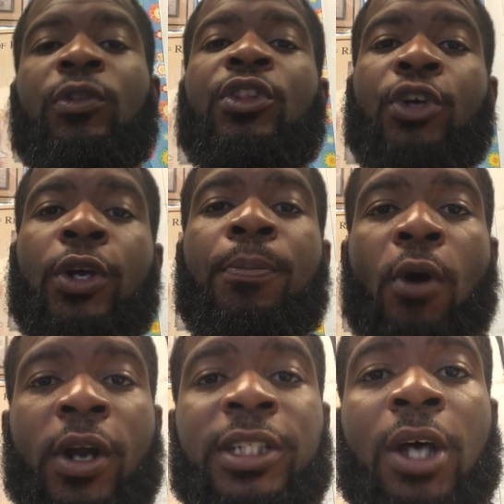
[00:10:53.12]
third
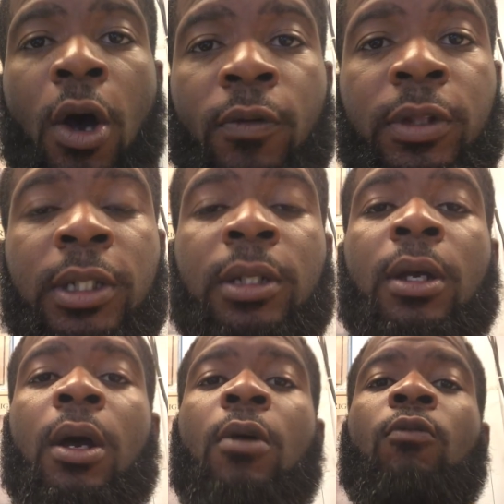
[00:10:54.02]
parties often
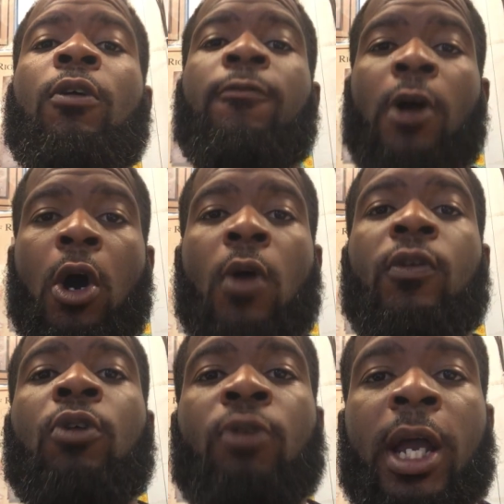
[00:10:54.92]

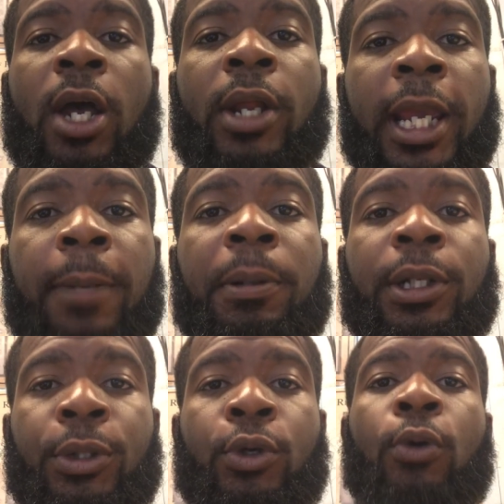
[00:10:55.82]
revolve around a
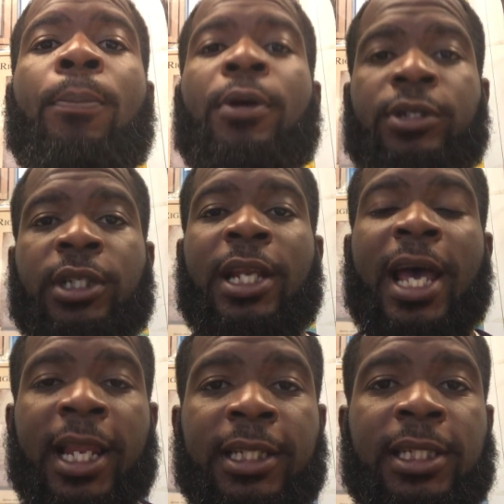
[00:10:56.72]
political
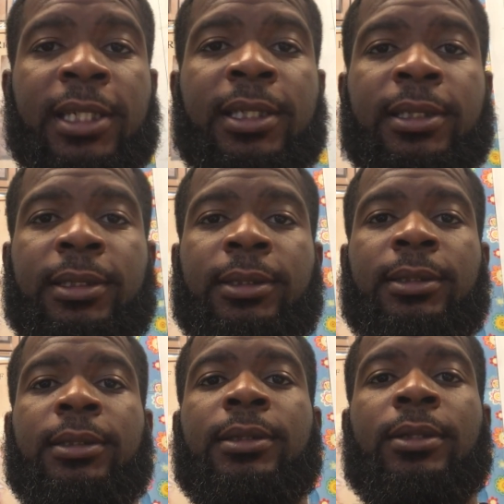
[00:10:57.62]
personality.
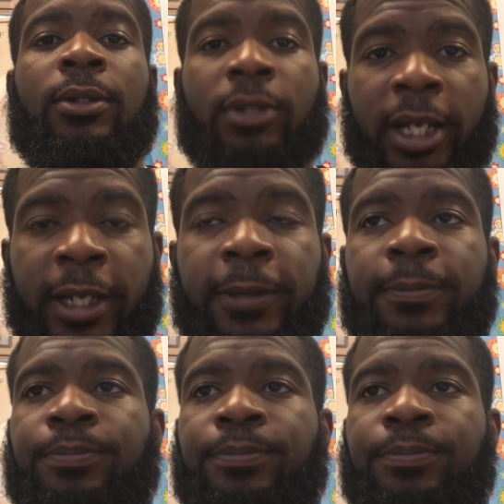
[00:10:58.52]
Okay?